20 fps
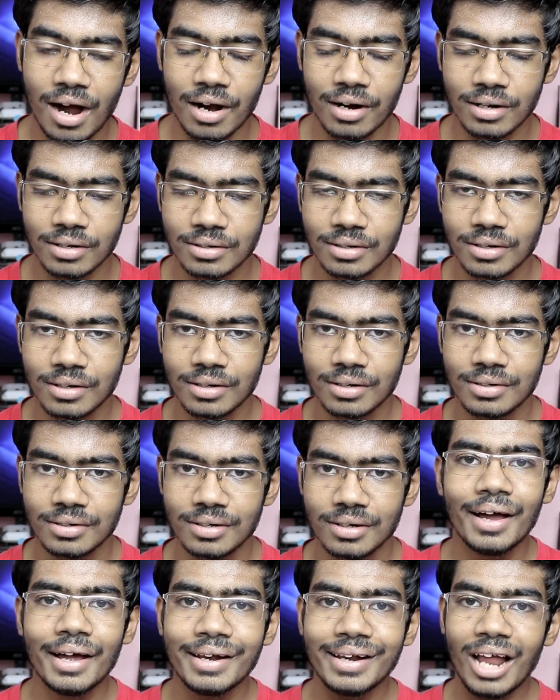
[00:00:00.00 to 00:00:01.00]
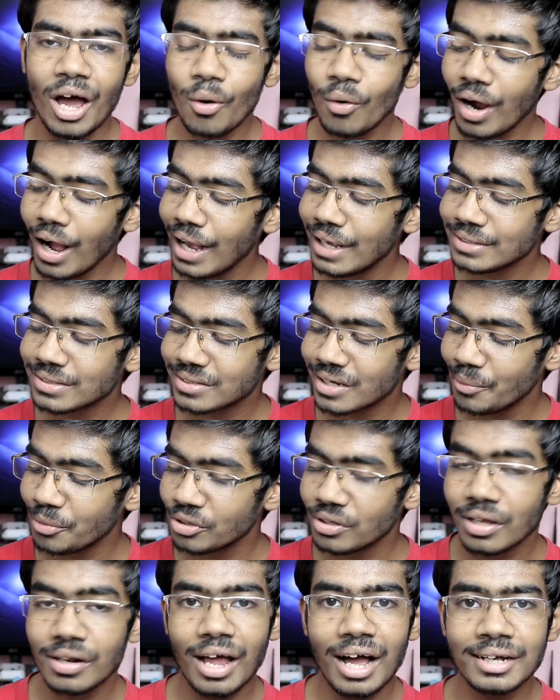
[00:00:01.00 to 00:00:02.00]
card. Now guys,
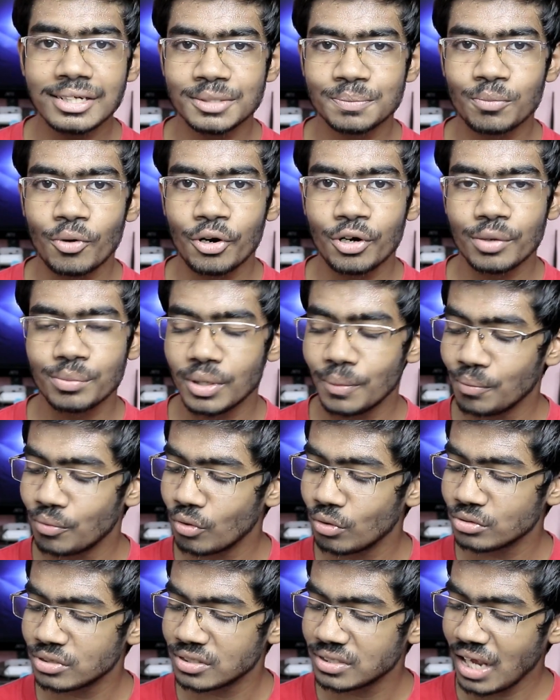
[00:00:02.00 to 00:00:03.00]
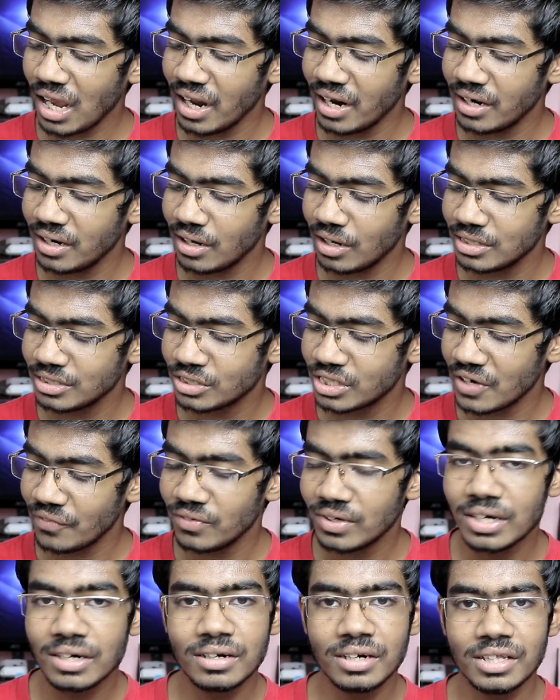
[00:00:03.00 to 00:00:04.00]
coming to the last point of the pro side is
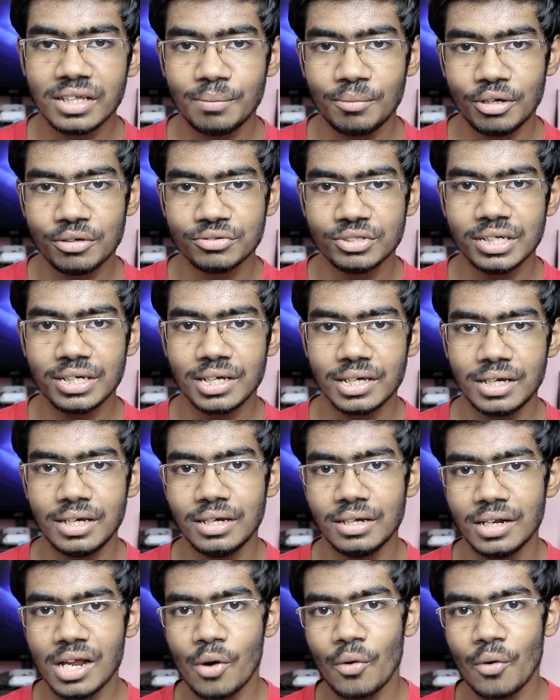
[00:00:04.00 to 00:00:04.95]
definitely the music key.